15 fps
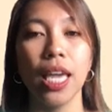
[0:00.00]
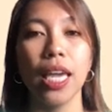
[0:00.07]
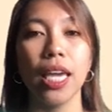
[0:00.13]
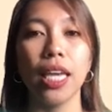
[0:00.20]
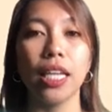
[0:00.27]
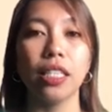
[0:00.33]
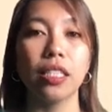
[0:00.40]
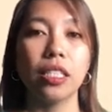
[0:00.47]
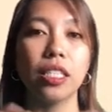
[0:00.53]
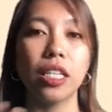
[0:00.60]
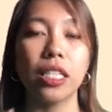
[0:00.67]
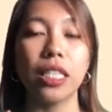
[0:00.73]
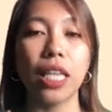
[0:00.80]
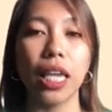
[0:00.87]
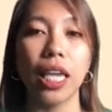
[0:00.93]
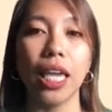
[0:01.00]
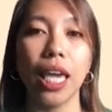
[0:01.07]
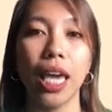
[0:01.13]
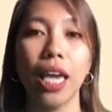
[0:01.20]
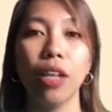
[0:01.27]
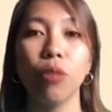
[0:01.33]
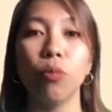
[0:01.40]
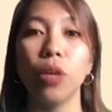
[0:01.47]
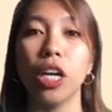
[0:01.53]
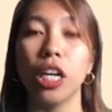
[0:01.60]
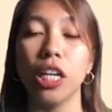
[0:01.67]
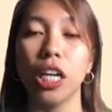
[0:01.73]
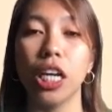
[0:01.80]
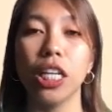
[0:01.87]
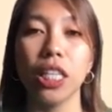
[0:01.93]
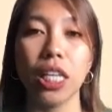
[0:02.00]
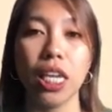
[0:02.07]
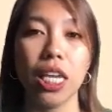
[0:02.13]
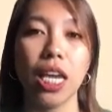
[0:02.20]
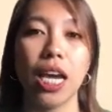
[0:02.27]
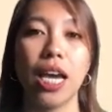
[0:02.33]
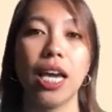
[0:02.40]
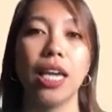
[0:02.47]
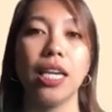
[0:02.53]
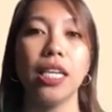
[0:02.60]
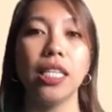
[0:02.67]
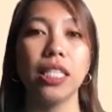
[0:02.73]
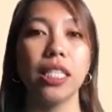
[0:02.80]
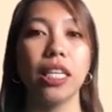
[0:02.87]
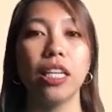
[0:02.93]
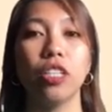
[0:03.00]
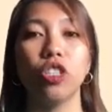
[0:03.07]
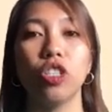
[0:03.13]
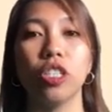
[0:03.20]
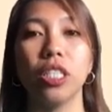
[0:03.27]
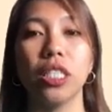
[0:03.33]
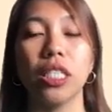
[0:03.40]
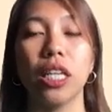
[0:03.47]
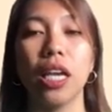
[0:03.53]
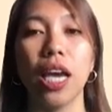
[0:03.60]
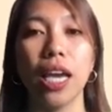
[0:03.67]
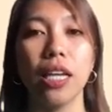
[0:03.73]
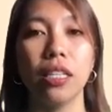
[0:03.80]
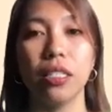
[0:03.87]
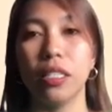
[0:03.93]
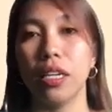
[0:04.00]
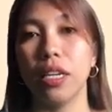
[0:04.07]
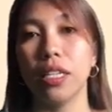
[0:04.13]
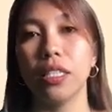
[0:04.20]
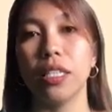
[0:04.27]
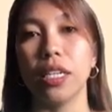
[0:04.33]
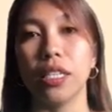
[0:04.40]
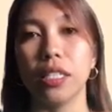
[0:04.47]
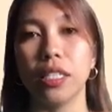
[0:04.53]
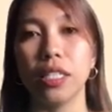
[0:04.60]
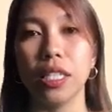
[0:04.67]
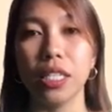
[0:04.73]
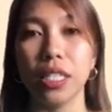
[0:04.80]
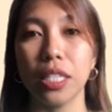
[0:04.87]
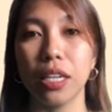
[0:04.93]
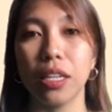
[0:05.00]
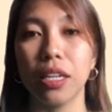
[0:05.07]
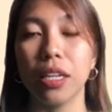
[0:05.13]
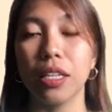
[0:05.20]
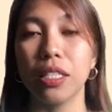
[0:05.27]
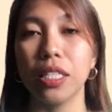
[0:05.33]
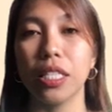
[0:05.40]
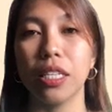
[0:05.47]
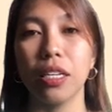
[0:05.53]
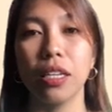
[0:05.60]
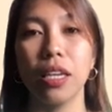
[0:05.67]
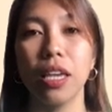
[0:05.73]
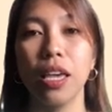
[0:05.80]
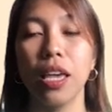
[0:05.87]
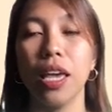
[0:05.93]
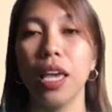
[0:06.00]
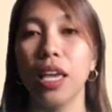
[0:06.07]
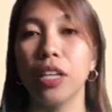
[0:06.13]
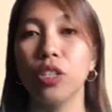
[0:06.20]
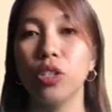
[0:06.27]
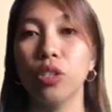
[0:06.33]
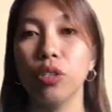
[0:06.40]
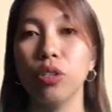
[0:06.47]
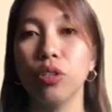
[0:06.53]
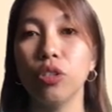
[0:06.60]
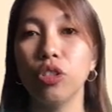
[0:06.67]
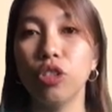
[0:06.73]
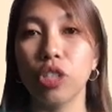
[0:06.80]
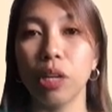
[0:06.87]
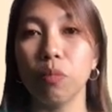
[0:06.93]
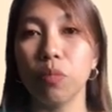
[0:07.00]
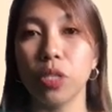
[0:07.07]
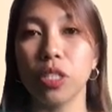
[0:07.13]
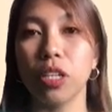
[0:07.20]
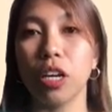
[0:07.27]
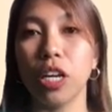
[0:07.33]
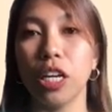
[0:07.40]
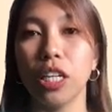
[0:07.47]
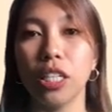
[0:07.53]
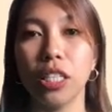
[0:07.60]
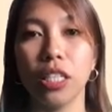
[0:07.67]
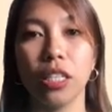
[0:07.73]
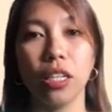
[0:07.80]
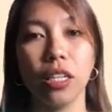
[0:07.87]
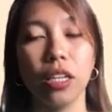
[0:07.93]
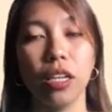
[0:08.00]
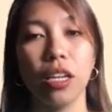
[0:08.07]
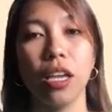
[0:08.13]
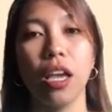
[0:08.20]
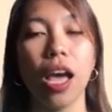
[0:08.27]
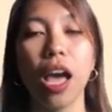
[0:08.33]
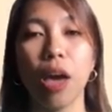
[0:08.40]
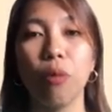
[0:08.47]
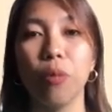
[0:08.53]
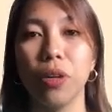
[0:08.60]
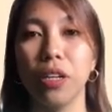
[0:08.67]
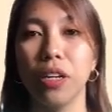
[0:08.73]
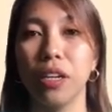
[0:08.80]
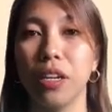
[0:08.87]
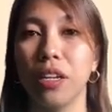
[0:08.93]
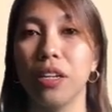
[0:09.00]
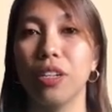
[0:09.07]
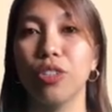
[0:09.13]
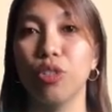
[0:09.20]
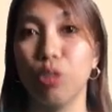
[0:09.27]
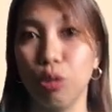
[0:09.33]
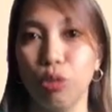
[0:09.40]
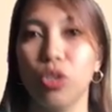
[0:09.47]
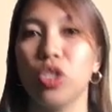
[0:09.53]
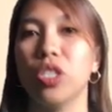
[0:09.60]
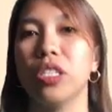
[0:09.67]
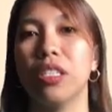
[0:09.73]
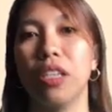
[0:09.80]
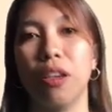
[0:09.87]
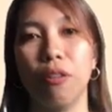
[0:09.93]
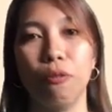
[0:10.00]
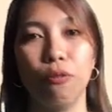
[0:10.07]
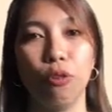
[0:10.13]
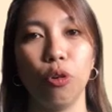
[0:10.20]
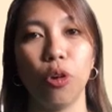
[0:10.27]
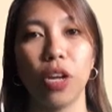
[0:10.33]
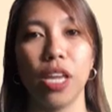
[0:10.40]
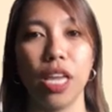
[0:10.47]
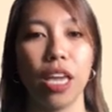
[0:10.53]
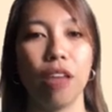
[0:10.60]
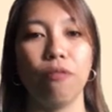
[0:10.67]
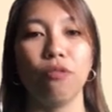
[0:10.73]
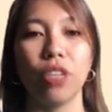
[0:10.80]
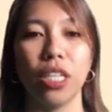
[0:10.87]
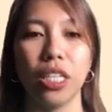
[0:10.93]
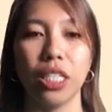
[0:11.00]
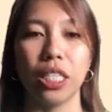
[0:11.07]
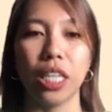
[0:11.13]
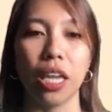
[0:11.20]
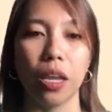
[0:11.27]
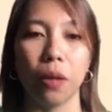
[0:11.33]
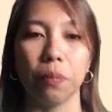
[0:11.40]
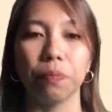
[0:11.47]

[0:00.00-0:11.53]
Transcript: It's just, again, we are not AIs. It just guides us, assists us to jumpstart our chores for every day.